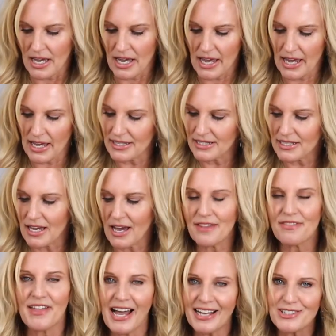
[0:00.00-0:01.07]
And
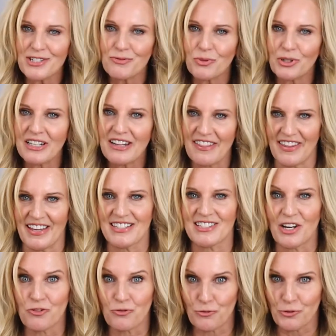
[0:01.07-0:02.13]
that's one of the things I
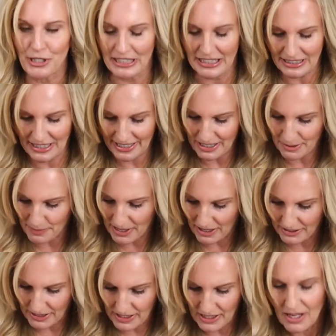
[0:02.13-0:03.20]
really like
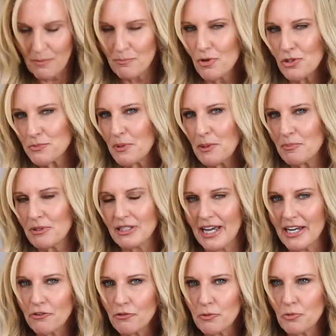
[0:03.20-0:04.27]
about it. Most people
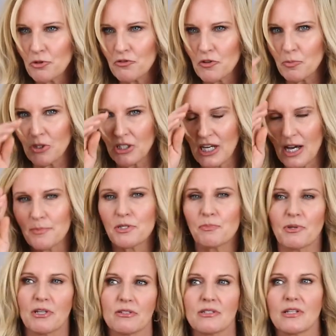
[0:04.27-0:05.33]
like removable cups
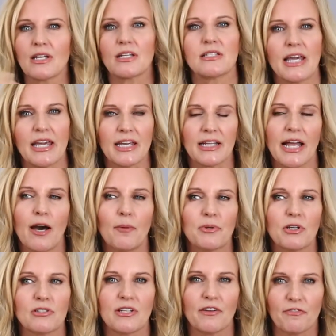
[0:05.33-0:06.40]
because they can take it out
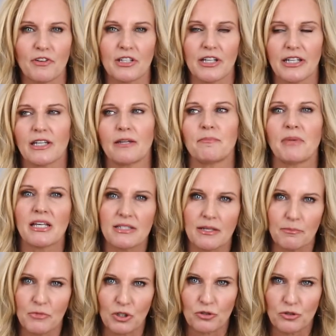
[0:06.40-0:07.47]
because they feel like it makes them
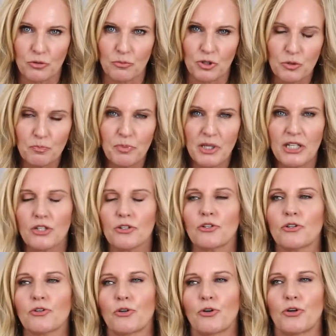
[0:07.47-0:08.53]
look too much
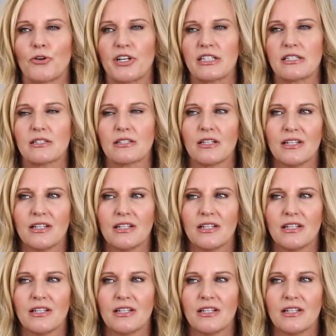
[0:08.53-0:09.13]
bigger or it's